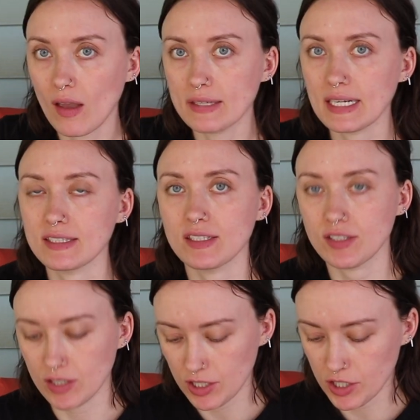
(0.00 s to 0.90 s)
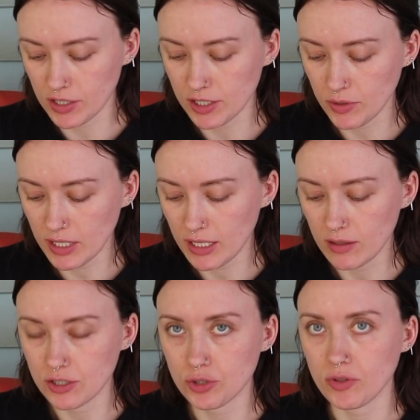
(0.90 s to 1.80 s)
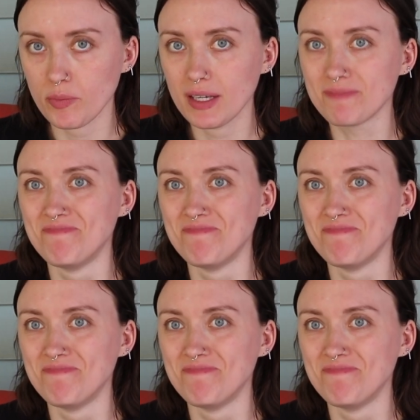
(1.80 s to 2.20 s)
I guess this is going to turn into an eat lunch with me.